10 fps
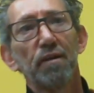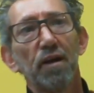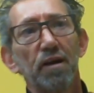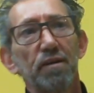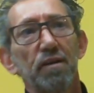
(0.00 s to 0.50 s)

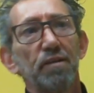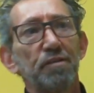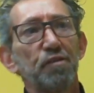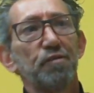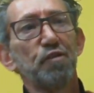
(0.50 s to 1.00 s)

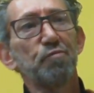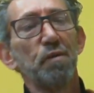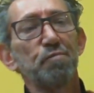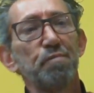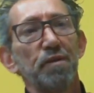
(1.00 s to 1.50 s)
This
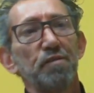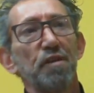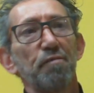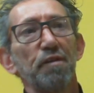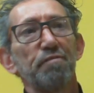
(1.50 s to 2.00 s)
must be
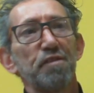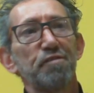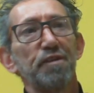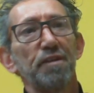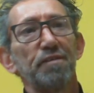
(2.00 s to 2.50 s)
something
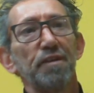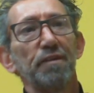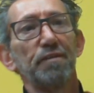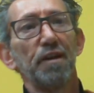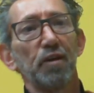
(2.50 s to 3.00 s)

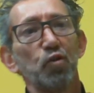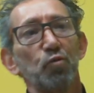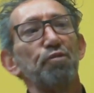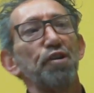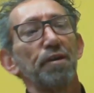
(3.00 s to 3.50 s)
fascinating that I
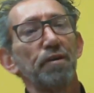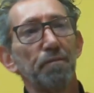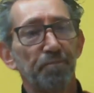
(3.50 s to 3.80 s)
could bring.